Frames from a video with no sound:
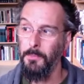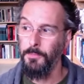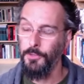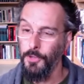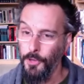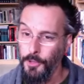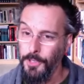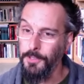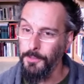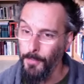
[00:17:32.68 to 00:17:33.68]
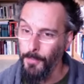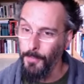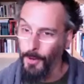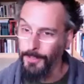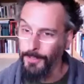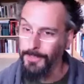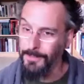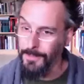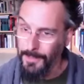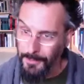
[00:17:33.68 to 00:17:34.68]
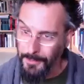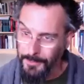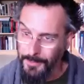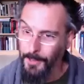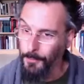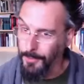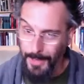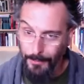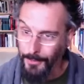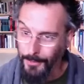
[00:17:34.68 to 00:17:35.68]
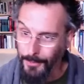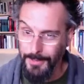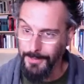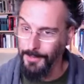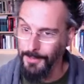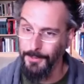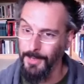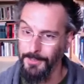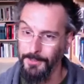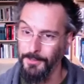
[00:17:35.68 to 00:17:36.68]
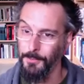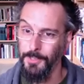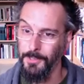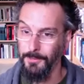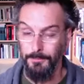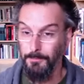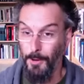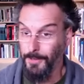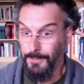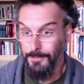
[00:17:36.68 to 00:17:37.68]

turn into markets things that were never considered as to be markets.